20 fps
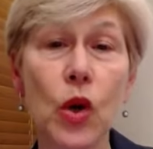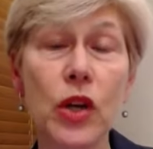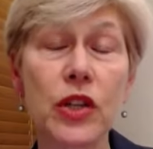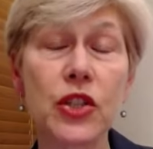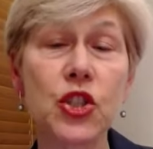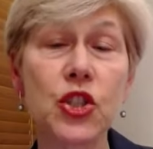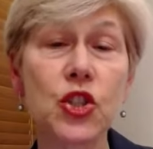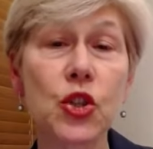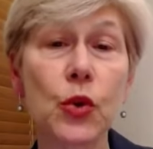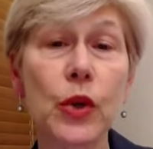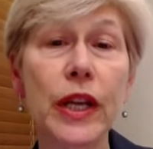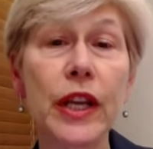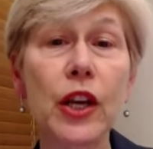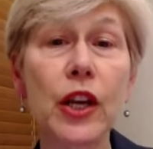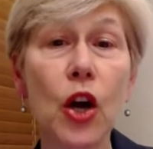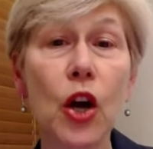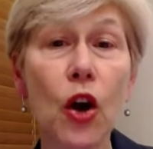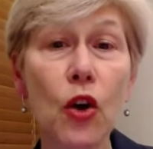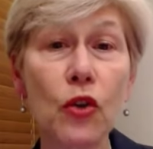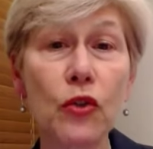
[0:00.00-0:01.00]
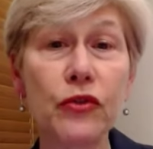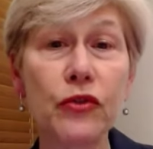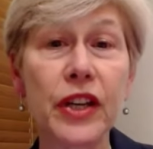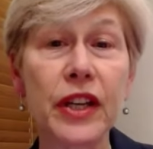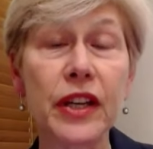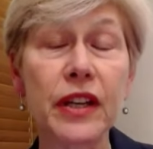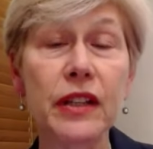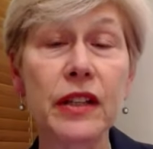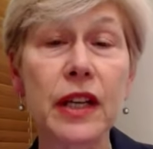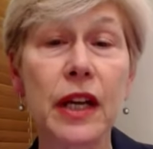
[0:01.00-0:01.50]
was during
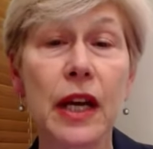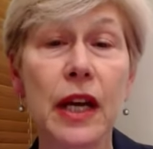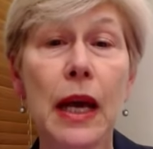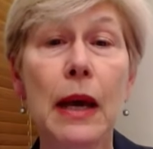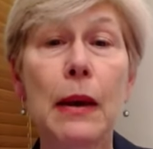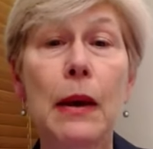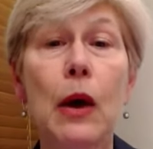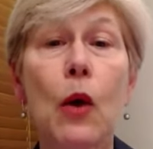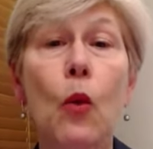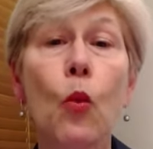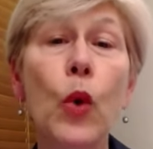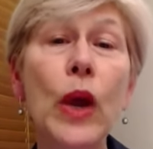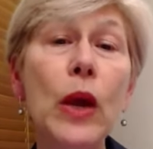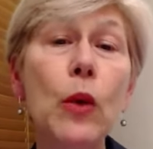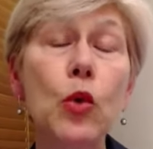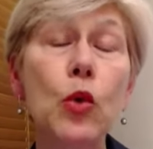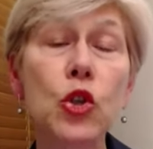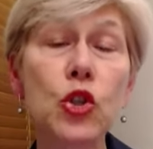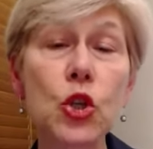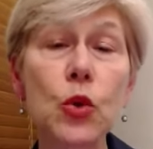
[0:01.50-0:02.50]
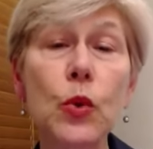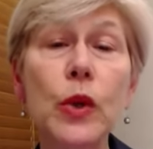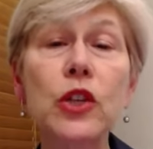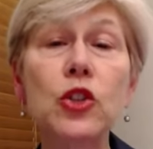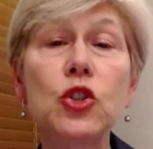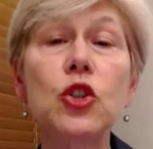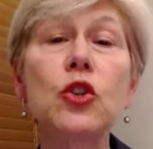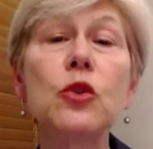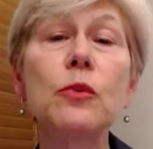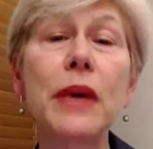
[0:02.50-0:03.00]
COVID, we were
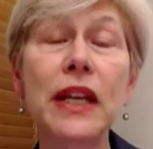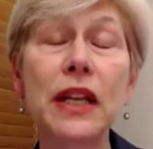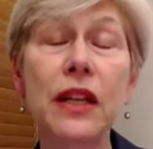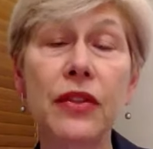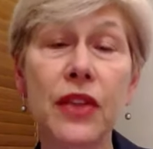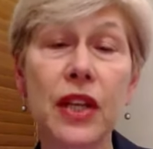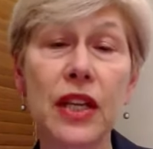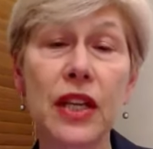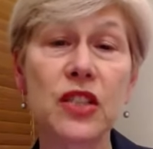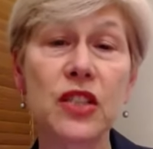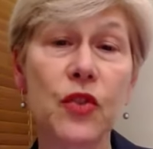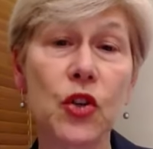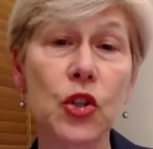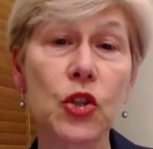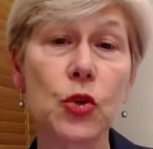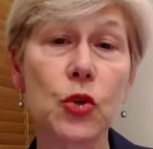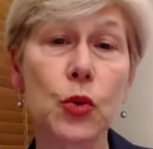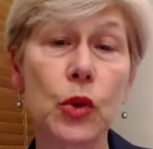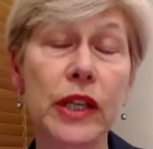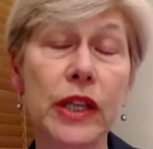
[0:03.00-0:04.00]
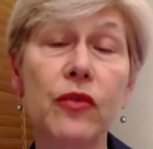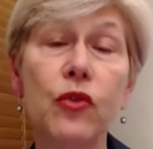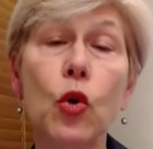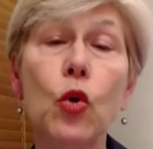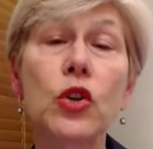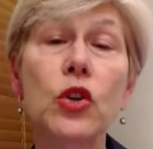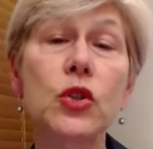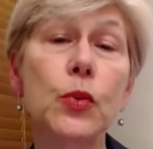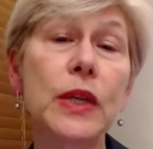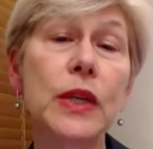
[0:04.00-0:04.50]
doing too many things virtually. Of
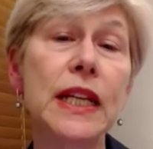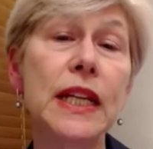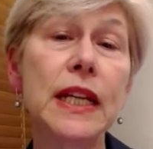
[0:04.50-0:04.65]
course, we